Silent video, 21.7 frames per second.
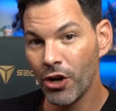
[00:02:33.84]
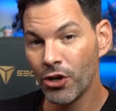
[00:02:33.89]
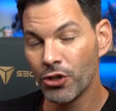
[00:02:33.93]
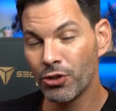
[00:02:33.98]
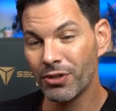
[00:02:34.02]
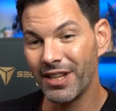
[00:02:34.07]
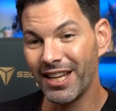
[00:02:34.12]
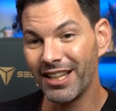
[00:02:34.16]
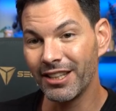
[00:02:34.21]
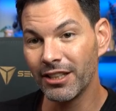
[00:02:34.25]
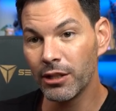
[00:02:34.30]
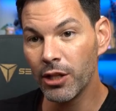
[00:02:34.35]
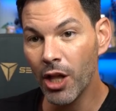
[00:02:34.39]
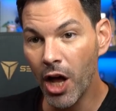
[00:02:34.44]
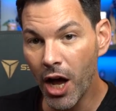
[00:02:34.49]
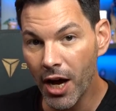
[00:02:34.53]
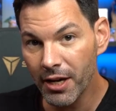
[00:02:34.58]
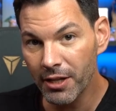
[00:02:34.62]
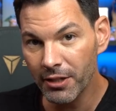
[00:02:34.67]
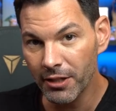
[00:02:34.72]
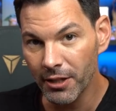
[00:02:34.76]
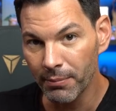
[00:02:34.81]
so they
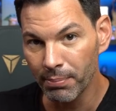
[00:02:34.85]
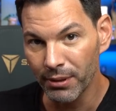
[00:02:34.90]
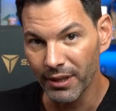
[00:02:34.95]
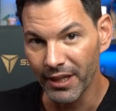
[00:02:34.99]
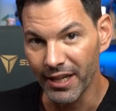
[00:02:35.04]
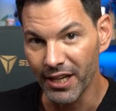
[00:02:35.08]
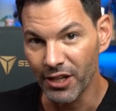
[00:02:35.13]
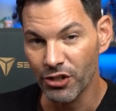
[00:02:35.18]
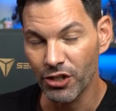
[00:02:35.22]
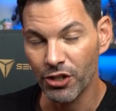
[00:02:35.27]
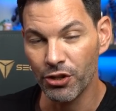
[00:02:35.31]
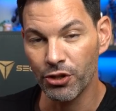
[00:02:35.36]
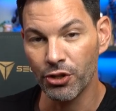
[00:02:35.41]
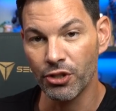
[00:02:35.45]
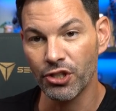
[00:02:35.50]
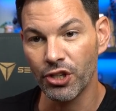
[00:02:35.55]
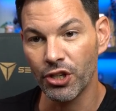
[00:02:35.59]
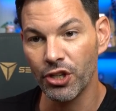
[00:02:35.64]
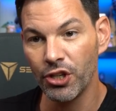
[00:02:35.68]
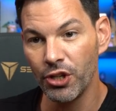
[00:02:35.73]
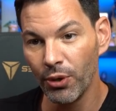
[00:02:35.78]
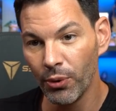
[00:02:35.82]
lock into place, they're
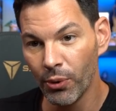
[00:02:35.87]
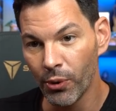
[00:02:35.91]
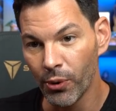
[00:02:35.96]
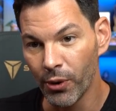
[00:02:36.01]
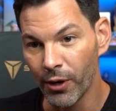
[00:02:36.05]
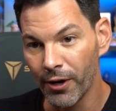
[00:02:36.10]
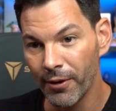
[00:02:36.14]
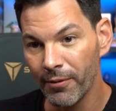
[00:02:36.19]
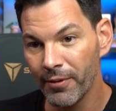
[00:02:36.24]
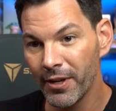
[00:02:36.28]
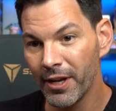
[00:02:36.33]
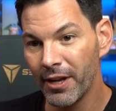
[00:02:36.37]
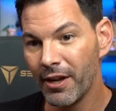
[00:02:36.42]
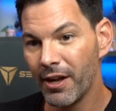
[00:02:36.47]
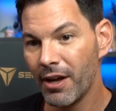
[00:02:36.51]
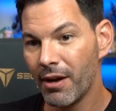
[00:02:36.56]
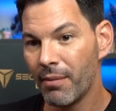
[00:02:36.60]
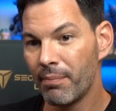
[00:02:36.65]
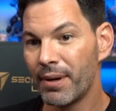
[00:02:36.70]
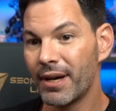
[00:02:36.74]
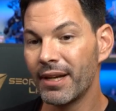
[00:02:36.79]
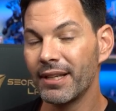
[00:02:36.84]
secure,
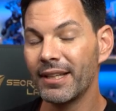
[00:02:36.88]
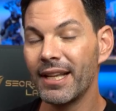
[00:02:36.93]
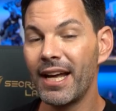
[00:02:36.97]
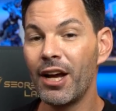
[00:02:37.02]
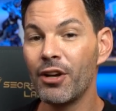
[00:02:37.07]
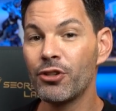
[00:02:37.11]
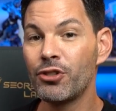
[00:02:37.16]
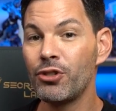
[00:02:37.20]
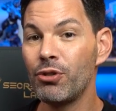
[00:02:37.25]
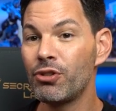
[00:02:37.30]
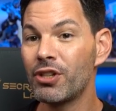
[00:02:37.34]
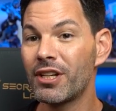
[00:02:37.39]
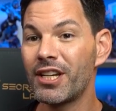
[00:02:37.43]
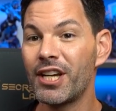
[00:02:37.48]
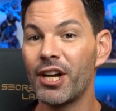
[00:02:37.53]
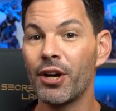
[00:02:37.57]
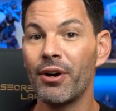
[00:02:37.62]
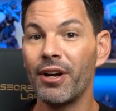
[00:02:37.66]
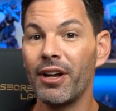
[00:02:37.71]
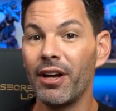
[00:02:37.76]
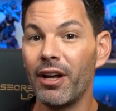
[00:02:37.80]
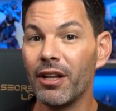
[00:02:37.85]
but allows you to
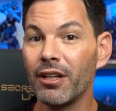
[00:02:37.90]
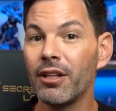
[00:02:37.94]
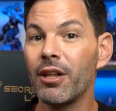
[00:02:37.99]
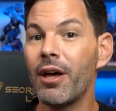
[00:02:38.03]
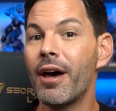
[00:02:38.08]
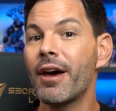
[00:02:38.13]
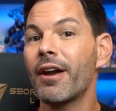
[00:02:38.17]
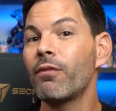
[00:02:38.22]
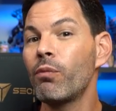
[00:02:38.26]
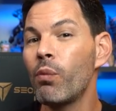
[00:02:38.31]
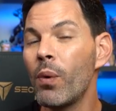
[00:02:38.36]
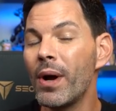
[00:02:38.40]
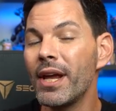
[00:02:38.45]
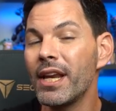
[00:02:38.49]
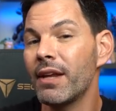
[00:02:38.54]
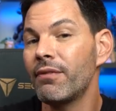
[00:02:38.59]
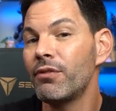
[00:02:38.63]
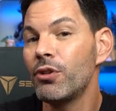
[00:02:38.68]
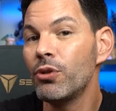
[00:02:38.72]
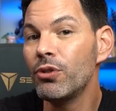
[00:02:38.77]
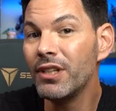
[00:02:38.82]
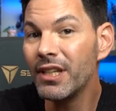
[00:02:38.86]
carry a lot of weight
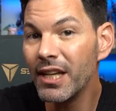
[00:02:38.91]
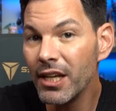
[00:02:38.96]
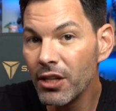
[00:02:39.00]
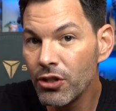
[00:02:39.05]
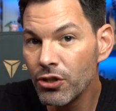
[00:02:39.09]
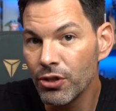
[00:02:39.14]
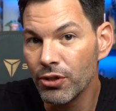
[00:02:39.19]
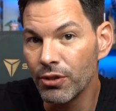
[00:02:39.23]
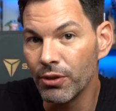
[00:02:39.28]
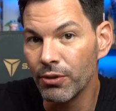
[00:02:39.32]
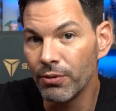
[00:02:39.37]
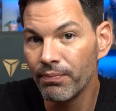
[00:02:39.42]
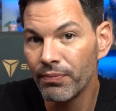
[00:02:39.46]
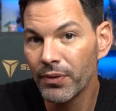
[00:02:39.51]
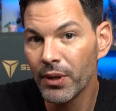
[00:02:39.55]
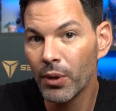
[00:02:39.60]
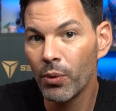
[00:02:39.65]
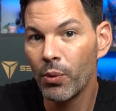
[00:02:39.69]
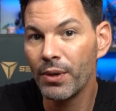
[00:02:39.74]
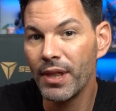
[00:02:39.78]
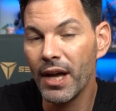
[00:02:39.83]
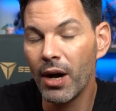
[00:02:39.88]
if you need to
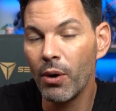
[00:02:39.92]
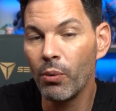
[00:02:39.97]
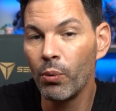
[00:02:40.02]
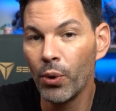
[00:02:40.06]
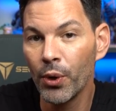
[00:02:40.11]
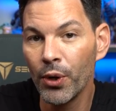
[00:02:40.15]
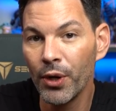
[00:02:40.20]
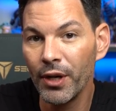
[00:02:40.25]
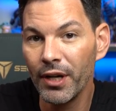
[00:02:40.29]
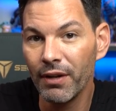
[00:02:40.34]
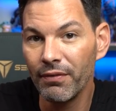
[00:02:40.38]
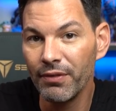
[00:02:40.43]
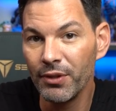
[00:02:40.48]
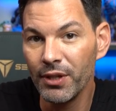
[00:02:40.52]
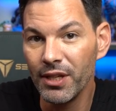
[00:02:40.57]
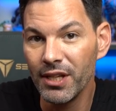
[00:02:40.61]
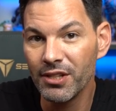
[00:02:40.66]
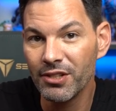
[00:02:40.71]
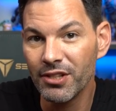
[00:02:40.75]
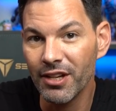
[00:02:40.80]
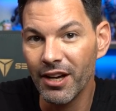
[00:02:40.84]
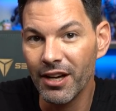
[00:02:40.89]
without worry of
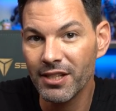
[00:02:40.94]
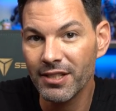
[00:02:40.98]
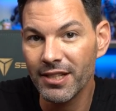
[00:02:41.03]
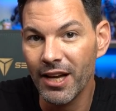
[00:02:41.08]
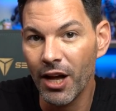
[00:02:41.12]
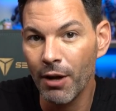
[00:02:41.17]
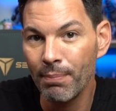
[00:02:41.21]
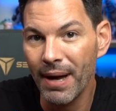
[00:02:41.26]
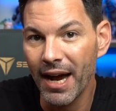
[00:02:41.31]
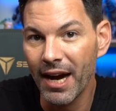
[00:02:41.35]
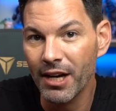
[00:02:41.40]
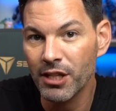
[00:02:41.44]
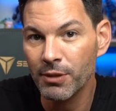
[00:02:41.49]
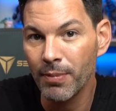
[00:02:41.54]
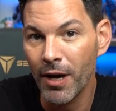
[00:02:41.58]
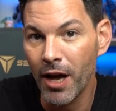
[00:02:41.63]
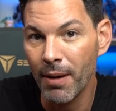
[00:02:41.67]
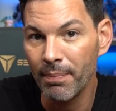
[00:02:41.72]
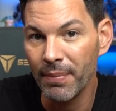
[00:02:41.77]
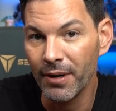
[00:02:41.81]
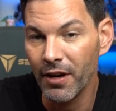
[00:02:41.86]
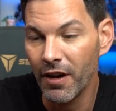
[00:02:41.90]
these style packs
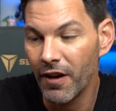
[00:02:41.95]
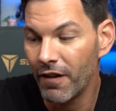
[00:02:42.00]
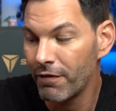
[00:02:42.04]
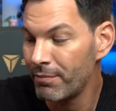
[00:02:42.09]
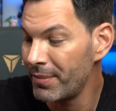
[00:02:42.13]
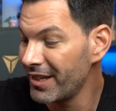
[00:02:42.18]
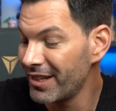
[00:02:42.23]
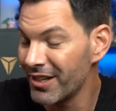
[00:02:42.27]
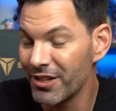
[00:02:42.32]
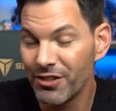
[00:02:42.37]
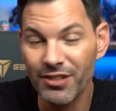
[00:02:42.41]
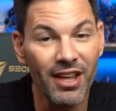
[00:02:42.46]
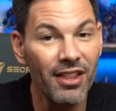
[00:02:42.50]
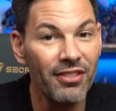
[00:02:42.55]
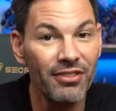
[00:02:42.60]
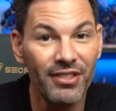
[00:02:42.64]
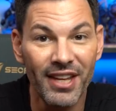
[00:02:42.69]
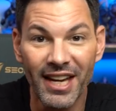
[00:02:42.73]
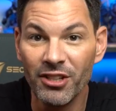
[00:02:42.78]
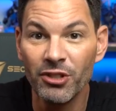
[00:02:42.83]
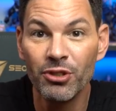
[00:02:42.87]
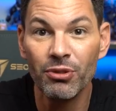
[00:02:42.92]
popping off, because
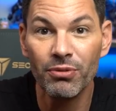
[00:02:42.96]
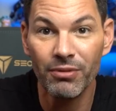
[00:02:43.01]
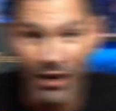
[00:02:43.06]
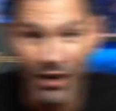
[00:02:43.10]
they do